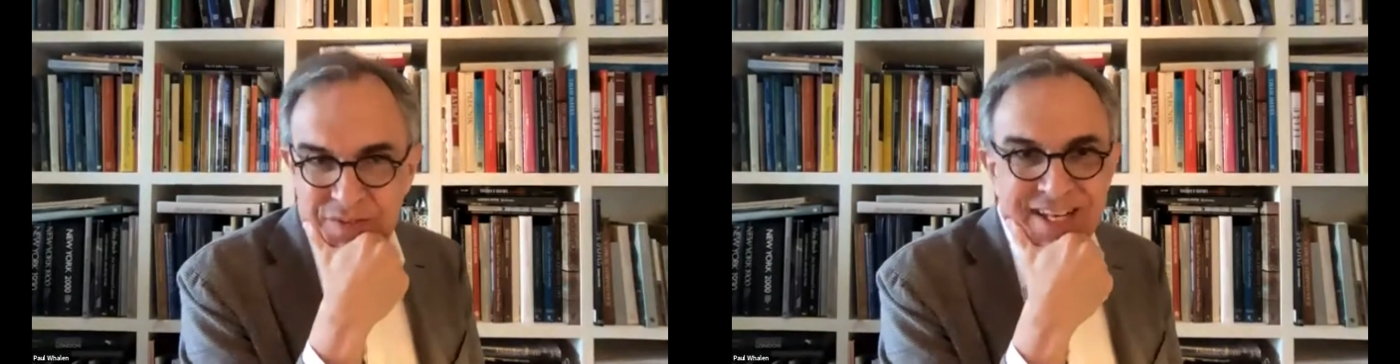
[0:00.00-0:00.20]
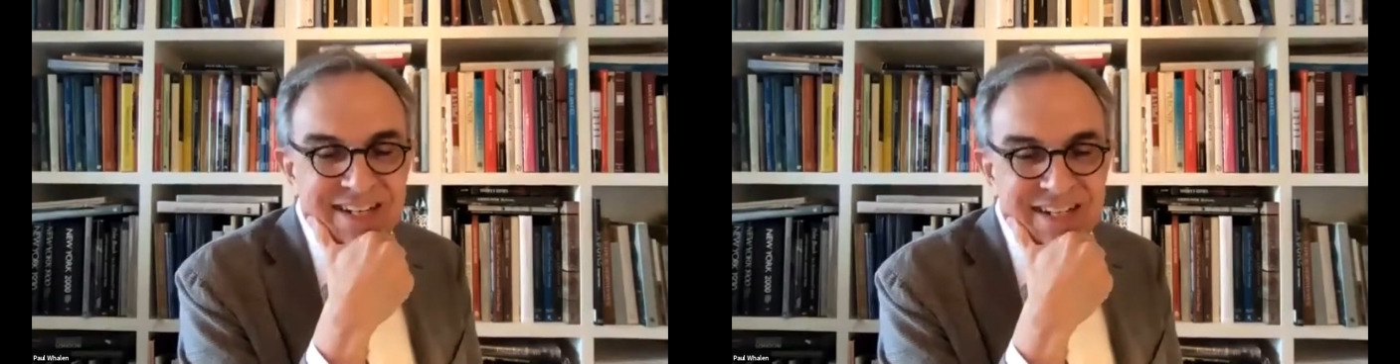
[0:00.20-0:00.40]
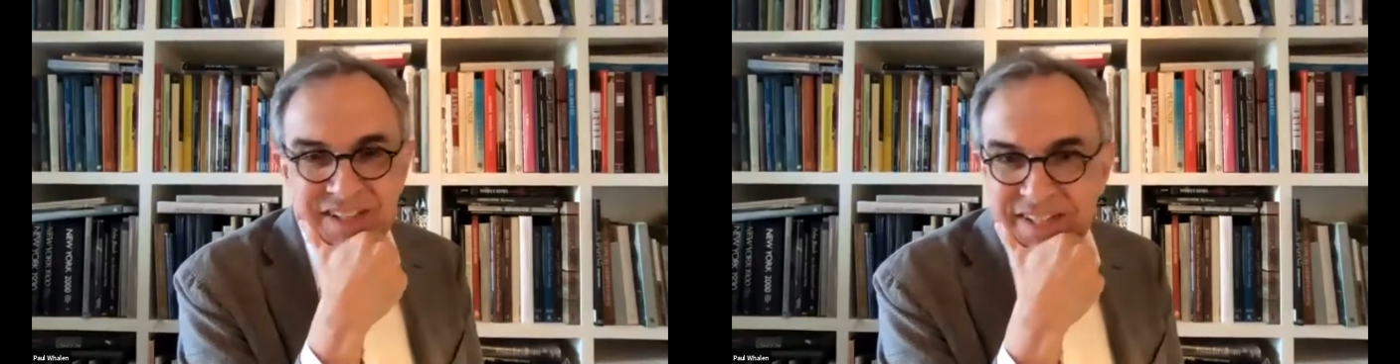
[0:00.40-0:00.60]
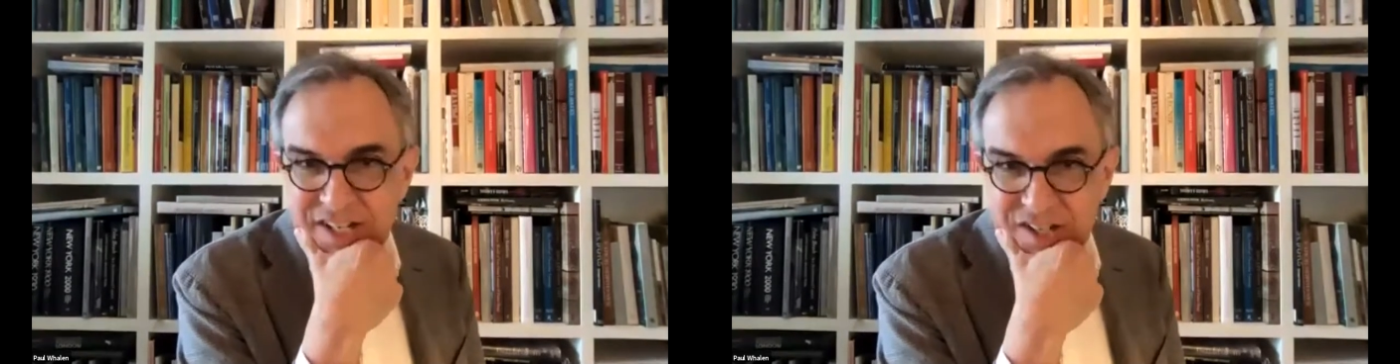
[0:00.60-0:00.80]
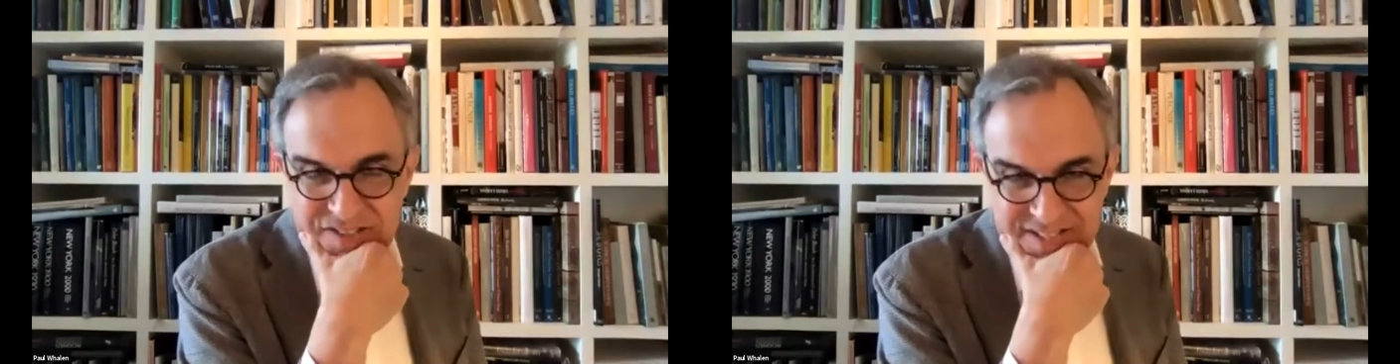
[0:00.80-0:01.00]
get a
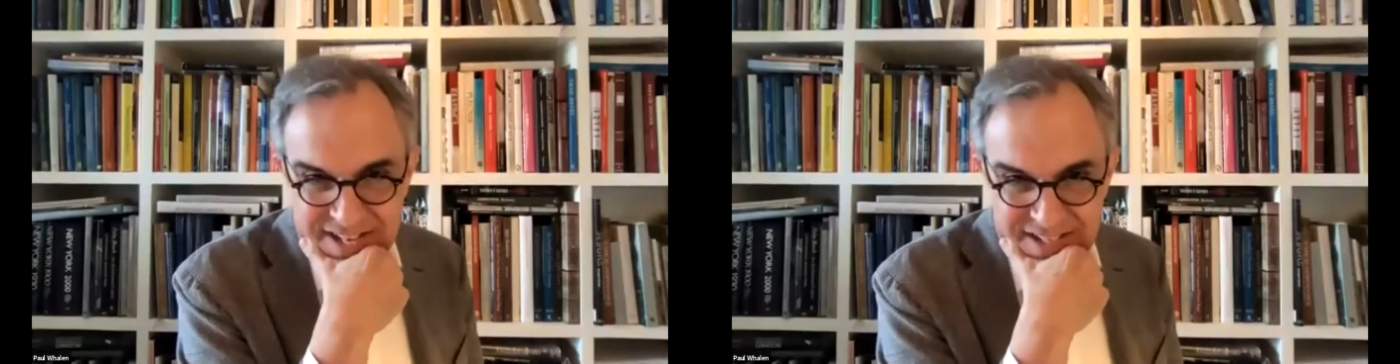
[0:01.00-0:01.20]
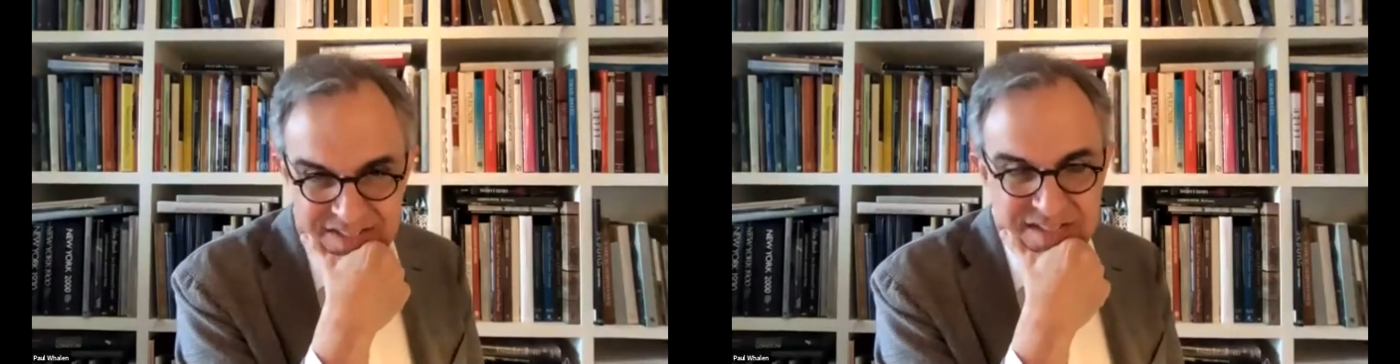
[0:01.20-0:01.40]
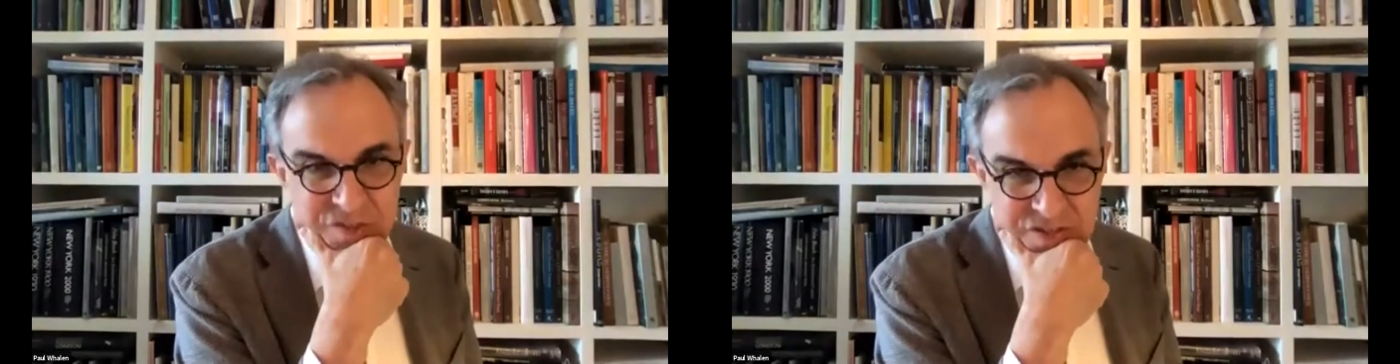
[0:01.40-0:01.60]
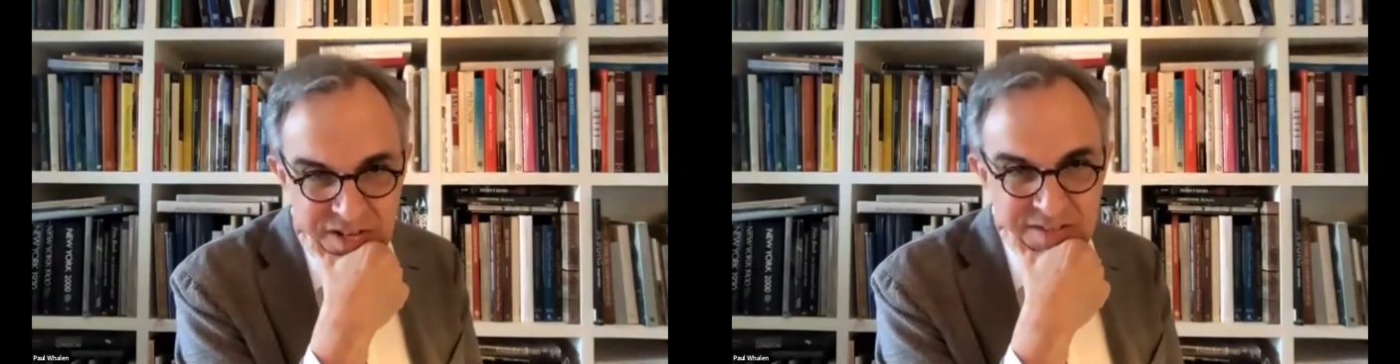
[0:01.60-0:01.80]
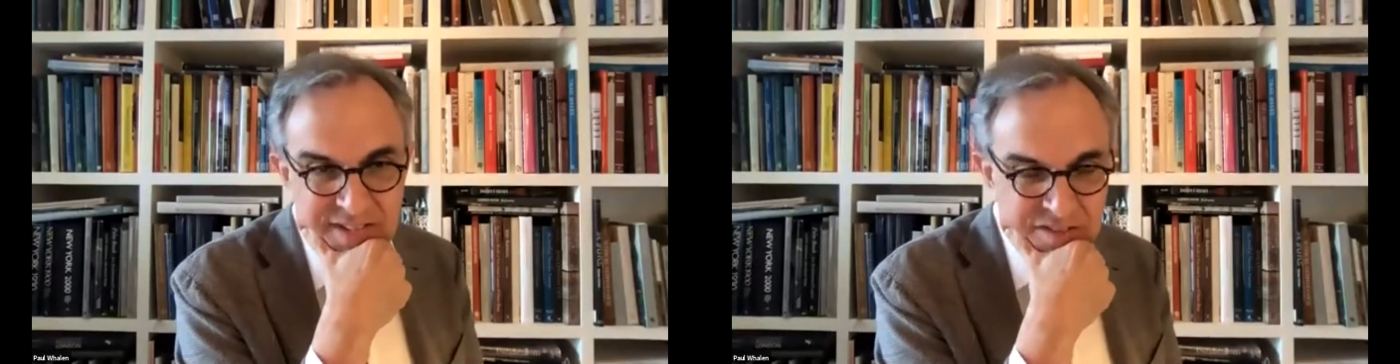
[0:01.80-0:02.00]
clear sense
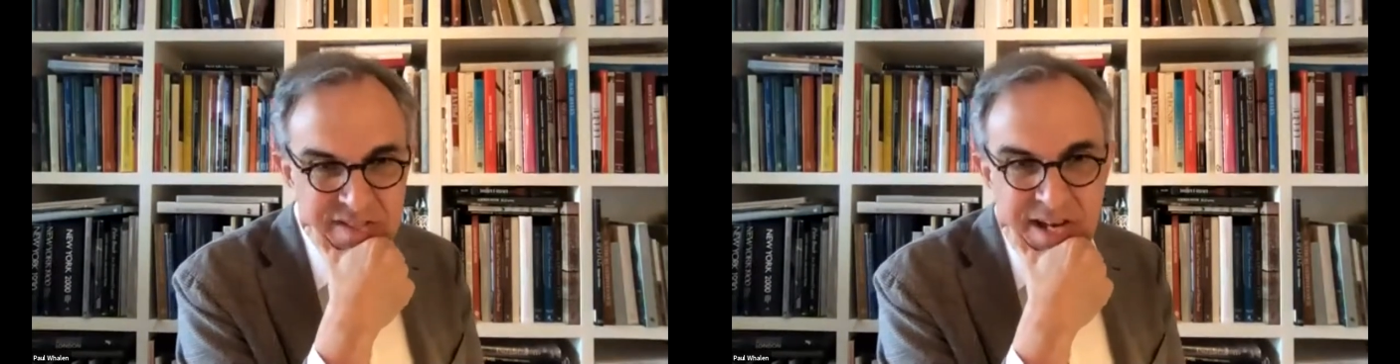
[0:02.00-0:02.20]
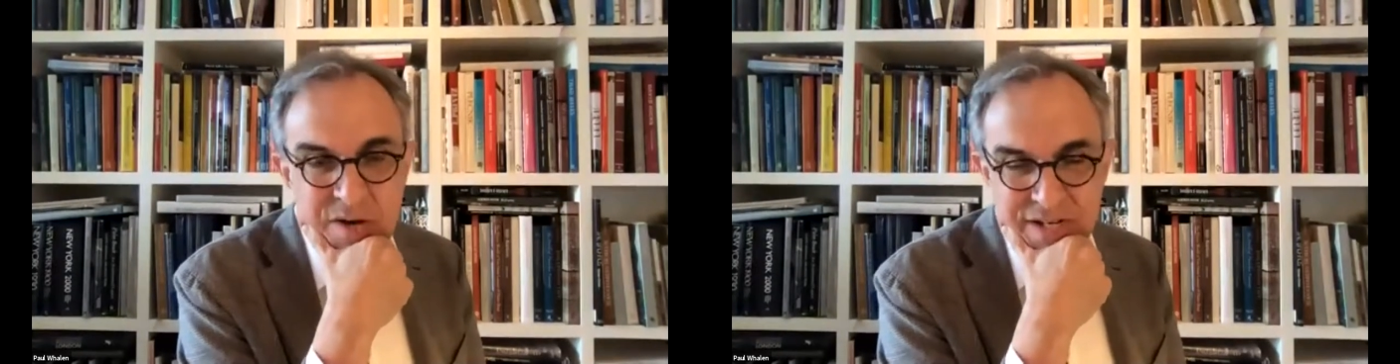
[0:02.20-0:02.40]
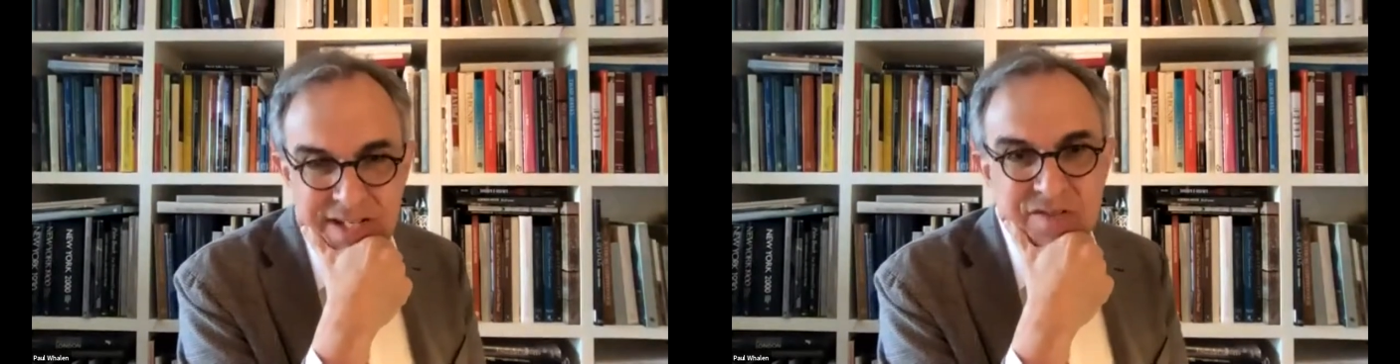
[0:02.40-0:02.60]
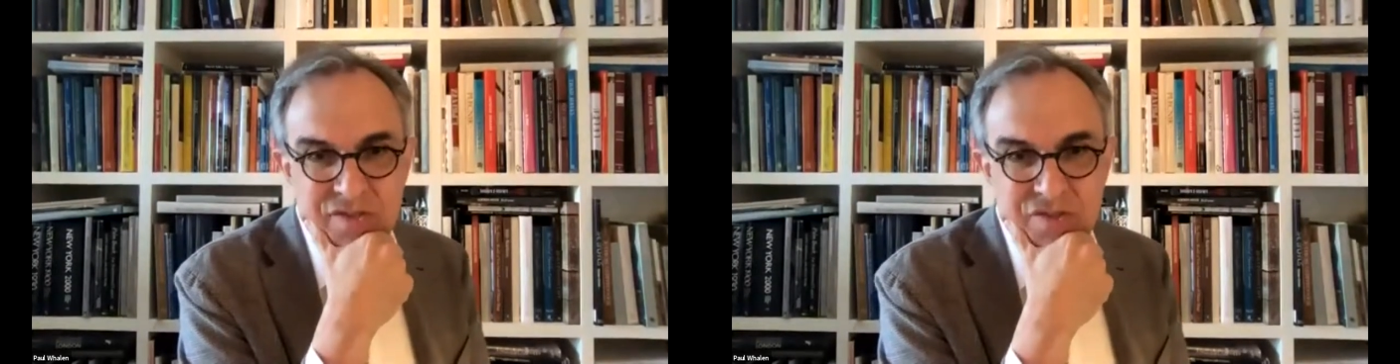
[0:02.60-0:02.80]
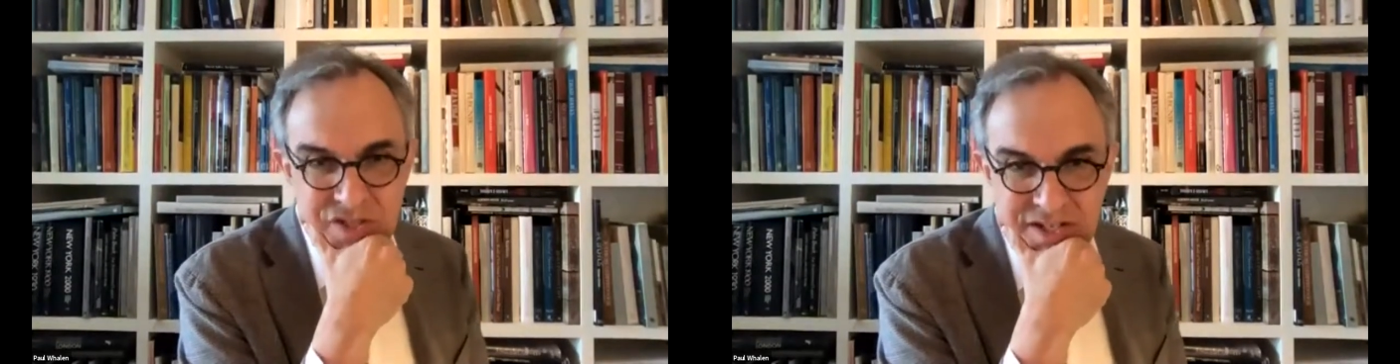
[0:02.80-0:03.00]
that Soane is the
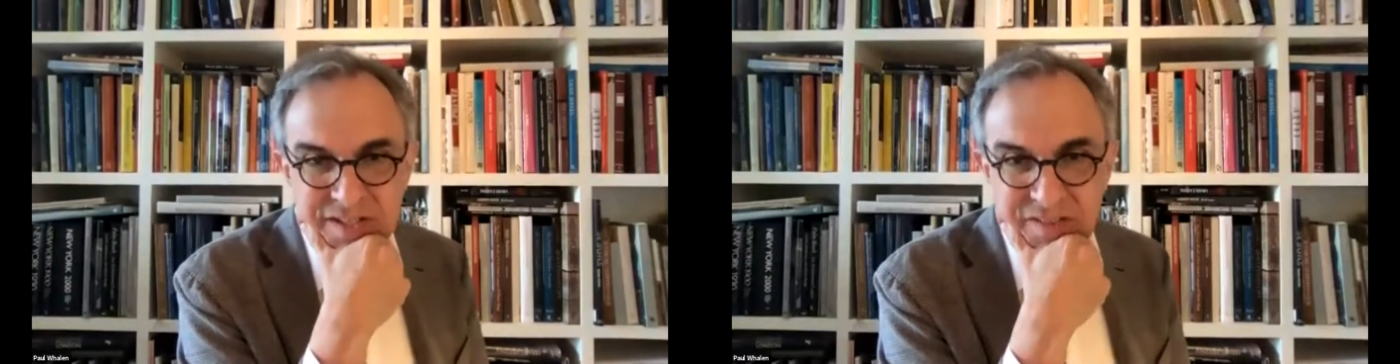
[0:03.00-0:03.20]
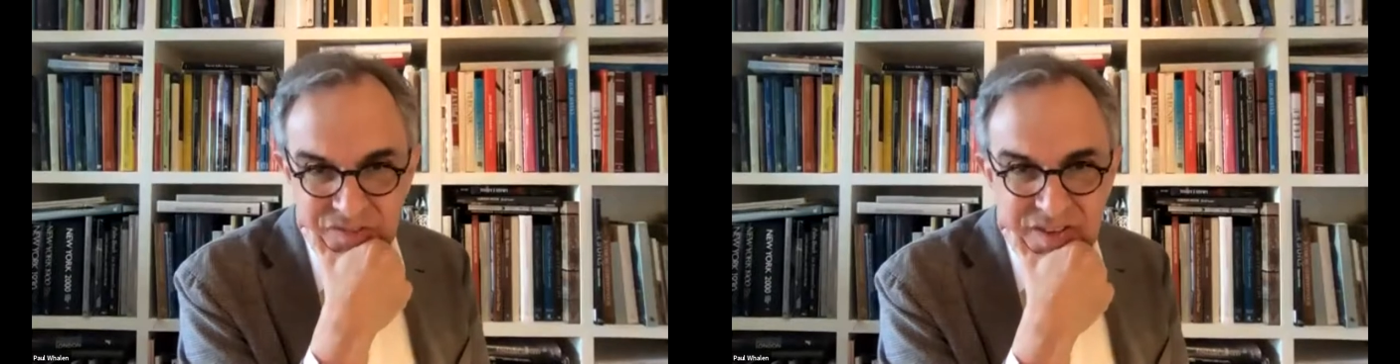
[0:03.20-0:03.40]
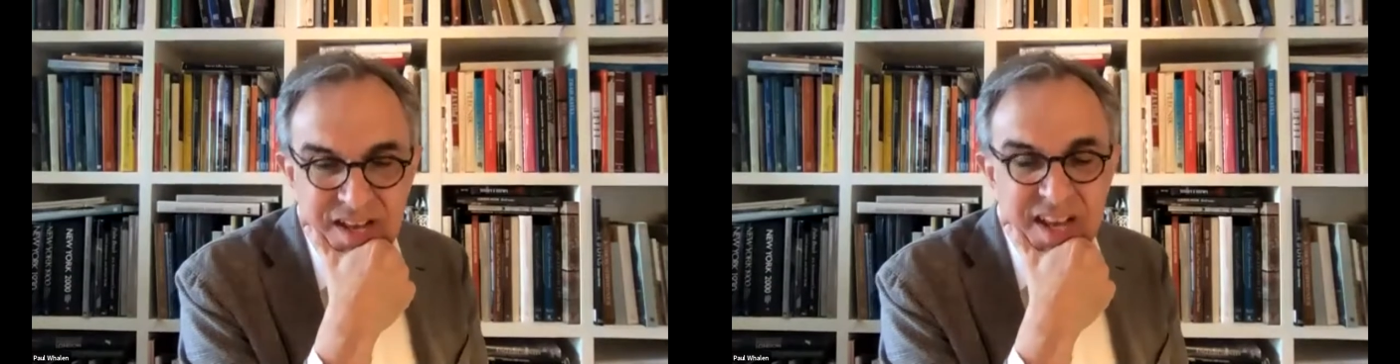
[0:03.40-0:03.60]
genius.